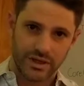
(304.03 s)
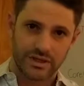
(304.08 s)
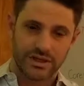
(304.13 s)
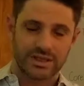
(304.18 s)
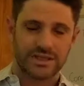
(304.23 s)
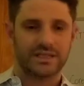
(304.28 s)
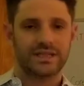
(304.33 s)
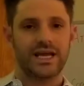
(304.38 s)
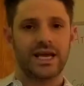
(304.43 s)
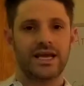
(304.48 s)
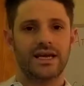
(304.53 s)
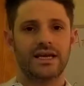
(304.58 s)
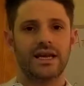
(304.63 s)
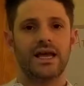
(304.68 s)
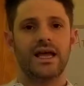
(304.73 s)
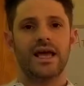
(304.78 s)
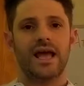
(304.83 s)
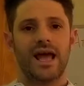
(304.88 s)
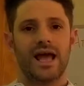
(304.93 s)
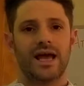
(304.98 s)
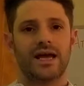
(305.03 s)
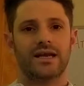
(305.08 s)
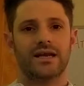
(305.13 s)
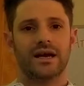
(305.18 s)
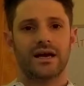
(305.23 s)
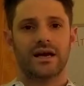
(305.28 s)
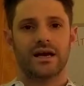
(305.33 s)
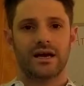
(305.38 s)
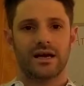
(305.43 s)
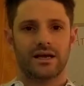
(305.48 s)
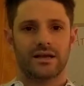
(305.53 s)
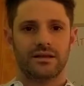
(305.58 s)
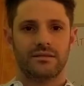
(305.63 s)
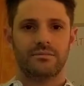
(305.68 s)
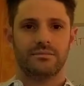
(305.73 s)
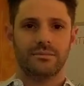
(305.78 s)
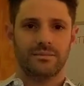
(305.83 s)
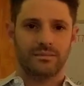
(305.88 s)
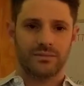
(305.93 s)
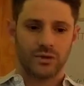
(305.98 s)
real estate and
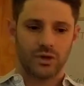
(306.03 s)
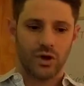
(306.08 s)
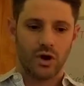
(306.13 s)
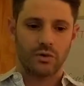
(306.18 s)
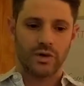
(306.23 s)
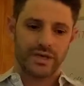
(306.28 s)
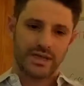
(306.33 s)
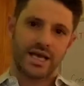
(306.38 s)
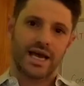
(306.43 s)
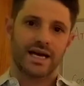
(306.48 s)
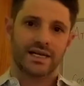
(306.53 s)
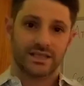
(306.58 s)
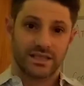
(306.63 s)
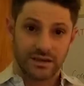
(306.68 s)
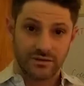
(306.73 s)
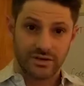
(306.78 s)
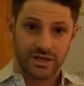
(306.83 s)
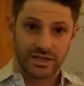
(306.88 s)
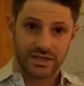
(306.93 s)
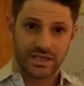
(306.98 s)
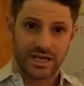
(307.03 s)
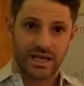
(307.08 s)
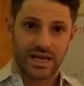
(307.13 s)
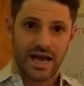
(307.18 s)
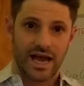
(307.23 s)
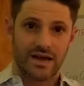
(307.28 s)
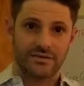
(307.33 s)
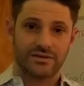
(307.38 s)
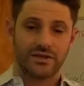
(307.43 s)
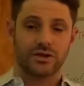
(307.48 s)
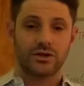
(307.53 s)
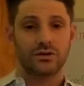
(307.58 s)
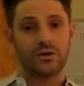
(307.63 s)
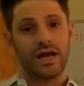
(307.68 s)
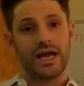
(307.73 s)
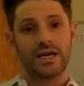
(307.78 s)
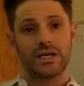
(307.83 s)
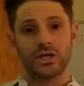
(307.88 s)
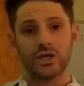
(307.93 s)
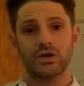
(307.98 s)
knowing the activities that you have to do
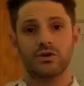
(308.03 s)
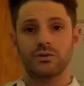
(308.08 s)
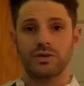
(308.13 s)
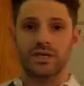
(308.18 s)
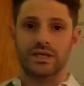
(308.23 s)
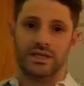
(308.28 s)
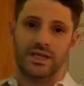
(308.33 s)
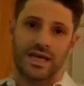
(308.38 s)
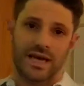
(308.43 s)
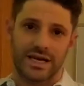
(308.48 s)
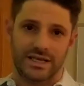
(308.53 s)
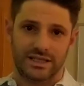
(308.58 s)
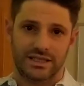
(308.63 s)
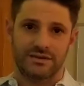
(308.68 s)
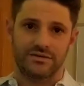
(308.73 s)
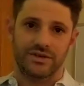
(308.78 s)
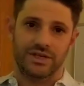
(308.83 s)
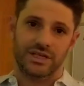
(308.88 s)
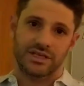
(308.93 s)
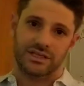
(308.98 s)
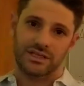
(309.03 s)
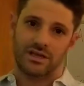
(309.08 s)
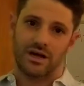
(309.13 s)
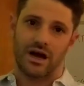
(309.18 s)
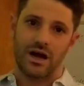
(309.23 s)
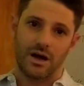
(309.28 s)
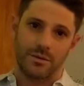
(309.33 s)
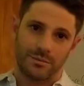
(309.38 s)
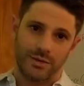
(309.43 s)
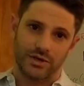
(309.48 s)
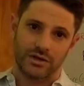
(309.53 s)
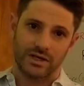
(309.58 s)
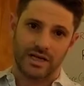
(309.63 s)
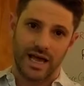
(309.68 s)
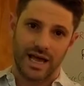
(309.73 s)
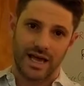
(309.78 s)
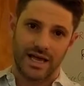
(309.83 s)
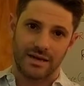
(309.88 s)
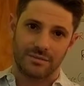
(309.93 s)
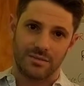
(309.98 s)
and doing the activities to up your
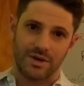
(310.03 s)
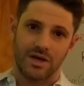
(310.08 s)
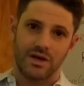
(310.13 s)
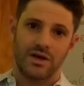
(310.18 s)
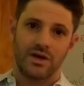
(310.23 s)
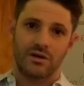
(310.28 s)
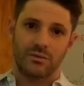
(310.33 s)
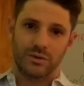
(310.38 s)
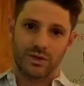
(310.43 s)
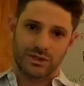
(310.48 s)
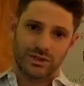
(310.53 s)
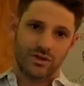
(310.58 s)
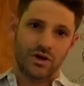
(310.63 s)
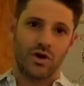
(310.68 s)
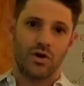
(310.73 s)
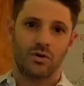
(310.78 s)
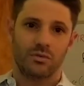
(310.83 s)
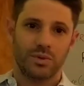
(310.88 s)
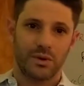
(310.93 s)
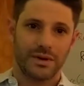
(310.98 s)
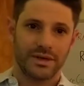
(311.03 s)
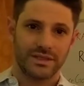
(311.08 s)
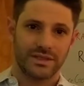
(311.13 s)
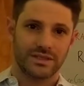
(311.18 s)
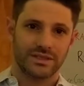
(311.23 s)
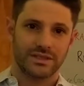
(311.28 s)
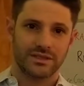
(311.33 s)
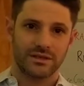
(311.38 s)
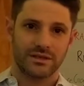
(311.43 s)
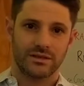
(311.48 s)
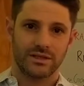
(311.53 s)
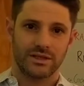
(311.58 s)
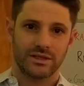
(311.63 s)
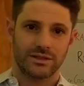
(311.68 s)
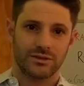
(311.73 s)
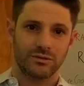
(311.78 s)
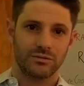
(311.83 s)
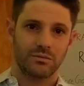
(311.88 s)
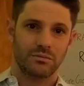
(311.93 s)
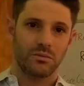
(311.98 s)
game, which the whole point is to
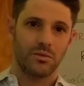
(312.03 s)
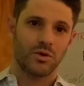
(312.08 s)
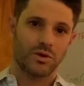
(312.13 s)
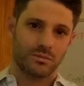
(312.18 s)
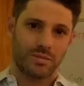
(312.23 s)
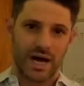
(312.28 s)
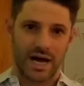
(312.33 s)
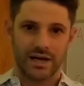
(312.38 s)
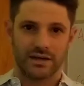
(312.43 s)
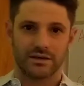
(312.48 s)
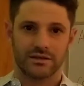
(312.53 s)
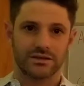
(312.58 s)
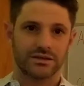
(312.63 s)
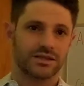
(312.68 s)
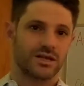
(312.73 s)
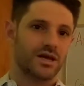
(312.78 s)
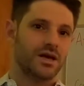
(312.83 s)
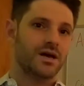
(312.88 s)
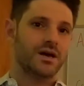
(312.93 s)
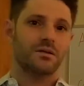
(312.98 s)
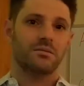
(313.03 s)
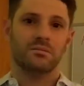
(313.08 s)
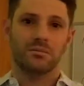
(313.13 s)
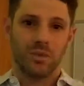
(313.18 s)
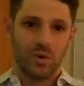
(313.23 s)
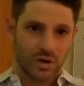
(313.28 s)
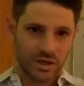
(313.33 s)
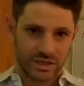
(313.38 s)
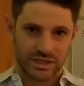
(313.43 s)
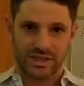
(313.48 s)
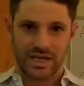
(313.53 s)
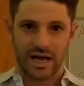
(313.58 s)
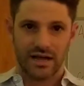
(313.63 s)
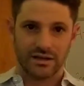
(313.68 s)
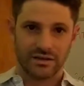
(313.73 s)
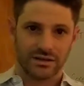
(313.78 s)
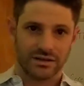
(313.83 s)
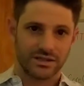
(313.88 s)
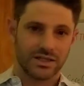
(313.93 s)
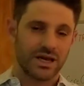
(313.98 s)
lead to more buyers, more
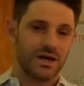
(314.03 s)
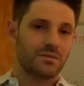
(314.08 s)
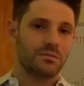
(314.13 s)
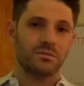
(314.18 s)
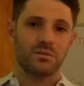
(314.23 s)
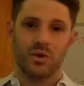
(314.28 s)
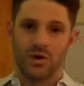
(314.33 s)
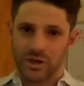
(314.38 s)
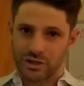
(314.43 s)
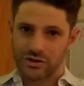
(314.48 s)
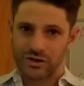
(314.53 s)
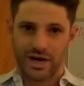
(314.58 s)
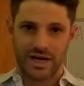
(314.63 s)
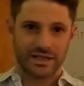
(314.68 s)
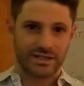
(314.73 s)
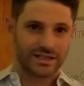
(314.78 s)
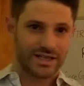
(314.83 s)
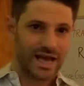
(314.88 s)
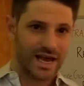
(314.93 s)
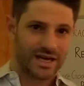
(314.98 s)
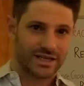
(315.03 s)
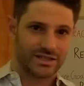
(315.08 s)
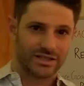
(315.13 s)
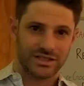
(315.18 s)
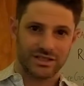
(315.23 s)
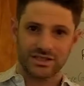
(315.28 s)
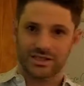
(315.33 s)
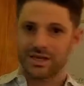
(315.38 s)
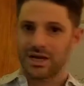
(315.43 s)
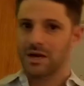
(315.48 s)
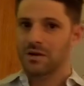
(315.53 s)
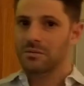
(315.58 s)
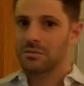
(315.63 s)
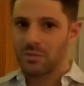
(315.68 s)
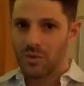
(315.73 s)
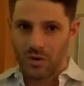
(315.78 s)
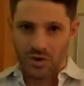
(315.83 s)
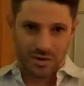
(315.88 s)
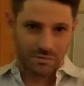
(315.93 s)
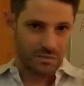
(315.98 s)
sellers, more transactions,
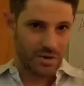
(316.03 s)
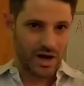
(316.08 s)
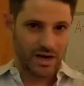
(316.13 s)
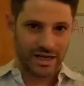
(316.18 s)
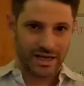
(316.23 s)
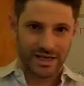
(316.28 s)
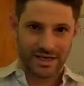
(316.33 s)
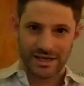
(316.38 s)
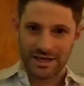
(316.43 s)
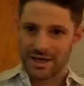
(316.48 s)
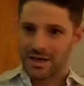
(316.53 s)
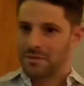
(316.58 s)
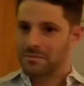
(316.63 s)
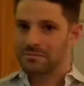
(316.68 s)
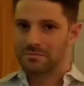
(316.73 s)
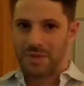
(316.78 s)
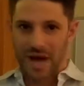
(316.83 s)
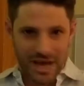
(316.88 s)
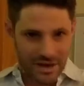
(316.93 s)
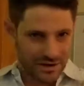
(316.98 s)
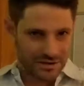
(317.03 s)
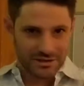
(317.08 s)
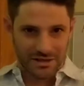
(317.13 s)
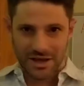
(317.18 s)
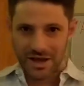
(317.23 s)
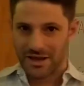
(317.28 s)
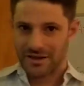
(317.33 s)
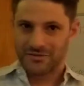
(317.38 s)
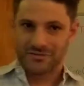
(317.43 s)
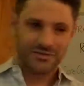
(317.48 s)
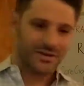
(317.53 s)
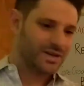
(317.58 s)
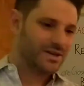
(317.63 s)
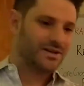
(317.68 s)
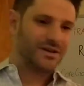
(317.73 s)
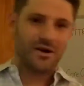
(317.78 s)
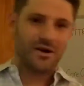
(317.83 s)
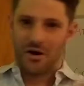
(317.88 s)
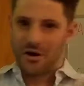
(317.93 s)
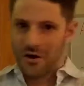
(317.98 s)
more money, better life,
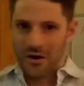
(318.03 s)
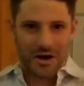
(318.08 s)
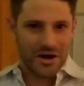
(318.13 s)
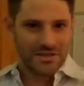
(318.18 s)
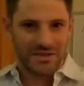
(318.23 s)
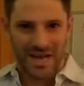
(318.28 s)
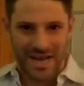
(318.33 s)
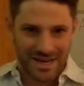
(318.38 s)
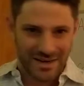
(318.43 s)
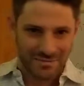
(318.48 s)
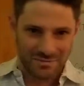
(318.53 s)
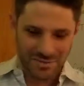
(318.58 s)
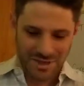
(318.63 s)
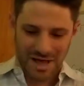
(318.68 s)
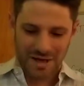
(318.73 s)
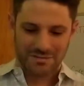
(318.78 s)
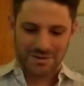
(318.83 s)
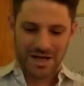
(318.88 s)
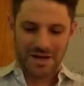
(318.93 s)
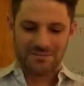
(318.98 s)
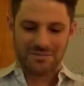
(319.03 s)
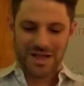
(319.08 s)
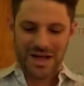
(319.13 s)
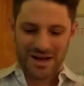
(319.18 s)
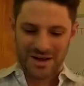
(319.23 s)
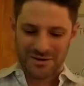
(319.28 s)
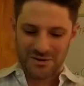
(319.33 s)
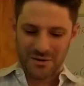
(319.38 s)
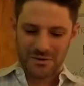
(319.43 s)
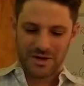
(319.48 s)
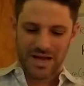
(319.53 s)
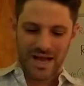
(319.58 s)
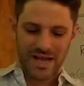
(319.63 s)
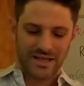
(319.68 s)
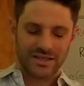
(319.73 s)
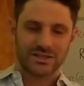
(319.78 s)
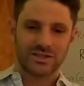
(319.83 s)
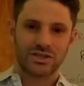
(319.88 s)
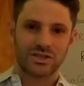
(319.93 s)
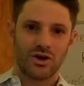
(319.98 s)
all that, blah, blah, blah.
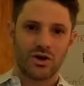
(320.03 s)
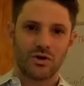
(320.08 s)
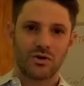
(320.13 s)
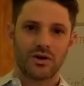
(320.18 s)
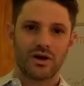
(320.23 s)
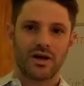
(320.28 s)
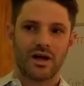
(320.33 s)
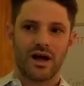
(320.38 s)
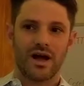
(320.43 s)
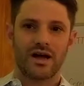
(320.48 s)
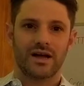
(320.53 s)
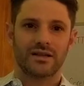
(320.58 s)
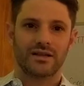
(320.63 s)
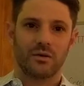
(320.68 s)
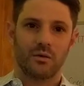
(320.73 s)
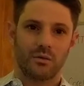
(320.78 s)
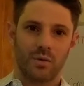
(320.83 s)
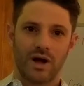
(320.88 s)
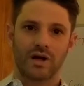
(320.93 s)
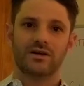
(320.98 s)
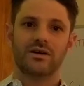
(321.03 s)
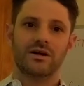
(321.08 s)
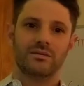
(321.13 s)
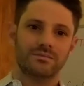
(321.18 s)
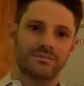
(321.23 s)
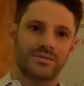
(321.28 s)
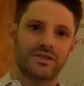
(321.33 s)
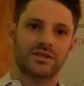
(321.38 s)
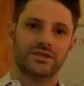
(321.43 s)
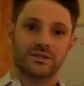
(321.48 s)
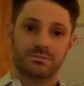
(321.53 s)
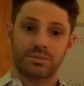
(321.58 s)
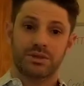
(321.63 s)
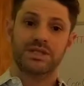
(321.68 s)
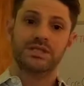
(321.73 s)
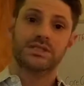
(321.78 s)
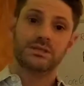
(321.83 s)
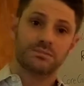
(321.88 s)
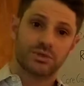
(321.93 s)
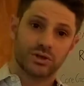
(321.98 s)
Okay, so welcome.
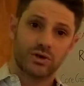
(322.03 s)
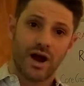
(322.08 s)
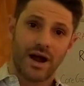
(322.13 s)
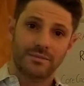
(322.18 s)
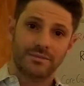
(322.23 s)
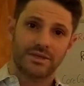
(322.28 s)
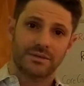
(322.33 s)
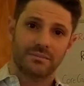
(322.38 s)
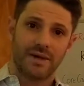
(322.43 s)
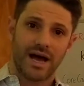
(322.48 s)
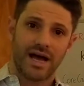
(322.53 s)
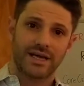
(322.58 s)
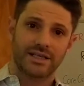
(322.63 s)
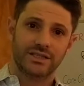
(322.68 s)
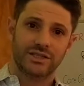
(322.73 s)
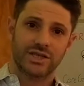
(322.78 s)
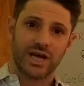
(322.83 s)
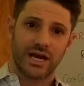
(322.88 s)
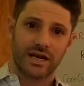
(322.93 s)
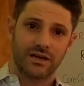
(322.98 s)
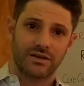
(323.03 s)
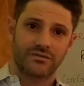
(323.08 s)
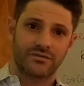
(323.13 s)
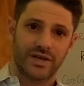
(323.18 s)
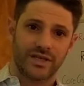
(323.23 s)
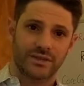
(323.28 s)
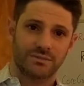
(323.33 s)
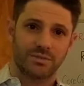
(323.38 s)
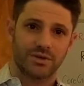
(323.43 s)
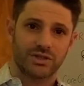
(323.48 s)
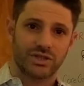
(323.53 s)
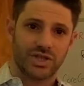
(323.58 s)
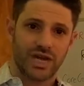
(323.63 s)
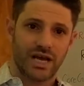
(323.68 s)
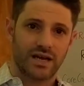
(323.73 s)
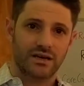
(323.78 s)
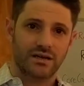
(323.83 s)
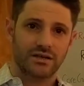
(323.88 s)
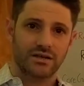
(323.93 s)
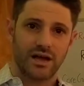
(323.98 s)
Please subscribe to my channel, Facebook
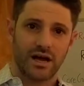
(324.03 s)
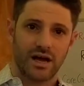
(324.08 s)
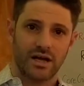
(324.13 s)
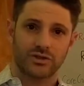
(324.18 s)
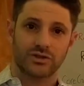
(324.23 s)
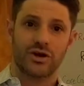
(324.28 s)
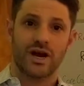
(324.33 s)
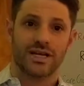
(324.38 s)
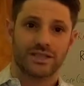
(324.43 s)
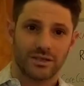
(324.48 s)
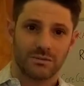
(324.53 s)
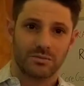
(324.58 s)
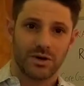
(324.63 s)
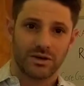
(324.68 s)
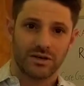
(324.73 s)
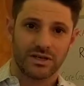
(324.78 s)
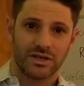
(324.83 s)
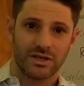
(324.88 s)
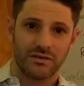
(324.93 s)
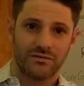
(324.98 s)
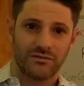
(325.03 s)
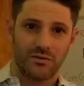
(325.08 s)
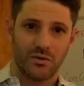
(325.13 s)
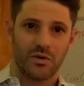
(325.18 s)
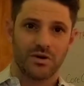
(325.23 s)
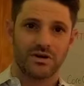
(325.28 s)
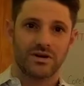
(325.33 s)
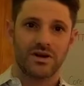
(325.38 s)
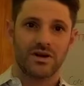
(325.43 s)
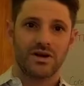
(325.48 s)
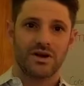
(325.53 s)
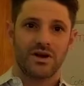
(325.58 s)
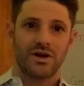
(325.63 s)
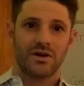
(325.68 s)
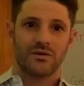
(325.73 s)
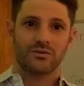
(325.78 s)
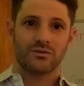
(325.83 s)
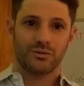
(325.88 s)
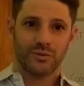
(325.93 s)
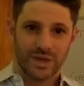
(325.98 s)
channel, Traction Marketing for
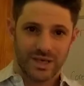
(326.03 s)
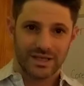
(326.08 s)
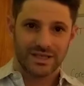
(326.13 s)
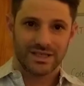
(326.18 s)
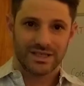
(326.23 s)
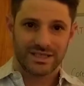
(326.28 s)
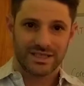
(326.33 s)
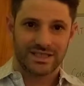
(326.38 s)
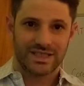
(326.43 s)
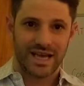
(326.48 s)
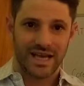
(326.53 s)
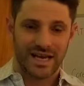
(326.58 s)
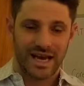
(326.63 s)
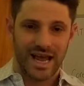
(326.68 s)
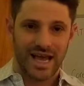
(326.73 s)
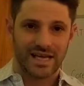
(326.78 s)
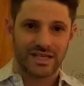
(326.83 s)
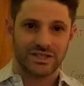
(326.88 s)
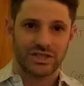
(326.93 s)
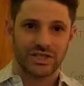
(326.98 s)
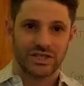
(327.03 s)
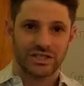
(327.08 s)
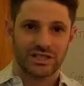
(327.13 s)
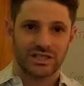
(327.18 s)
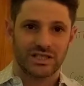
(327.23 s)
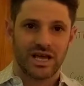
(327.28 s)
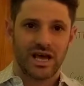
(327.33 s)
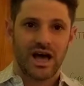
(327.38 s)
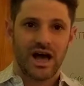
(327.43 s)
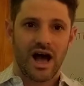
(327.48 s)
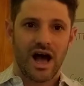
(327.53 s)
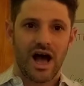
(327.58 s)
Real Estate Agents.